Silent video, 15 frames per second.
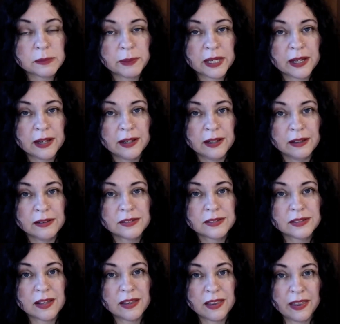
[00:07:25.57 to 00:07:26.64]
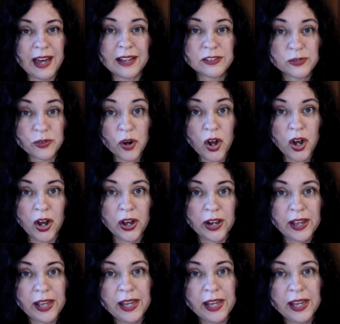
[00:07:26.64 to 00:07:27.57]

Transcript: because that's wrong.